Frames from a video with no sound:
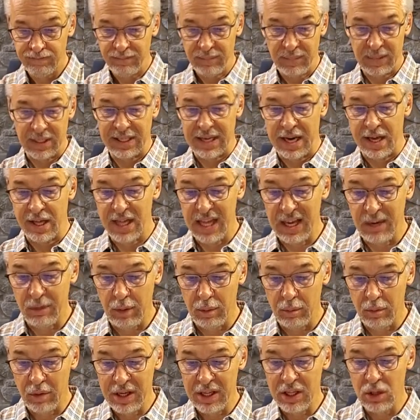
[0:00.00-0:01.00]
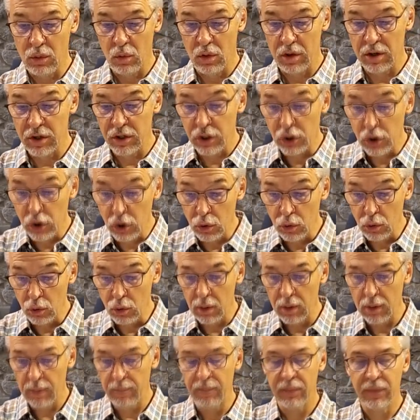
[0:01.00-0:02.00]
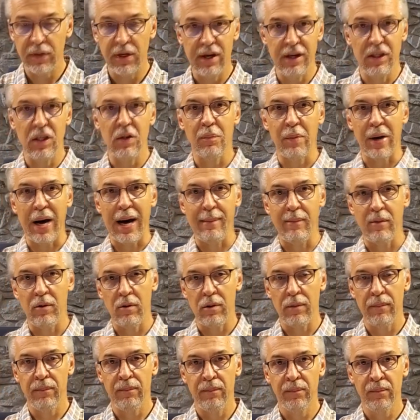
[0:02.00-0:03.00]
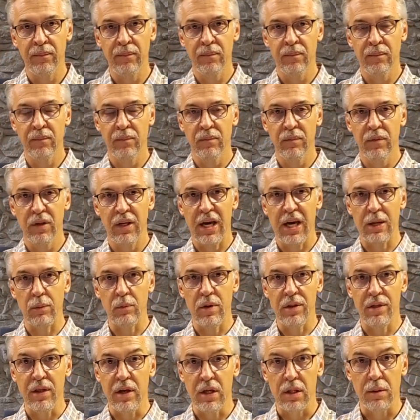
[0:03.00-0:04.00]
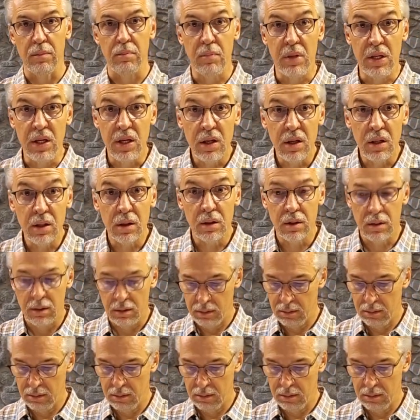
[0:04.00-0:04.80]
Because I think we read the word you in the Bible and we think, me?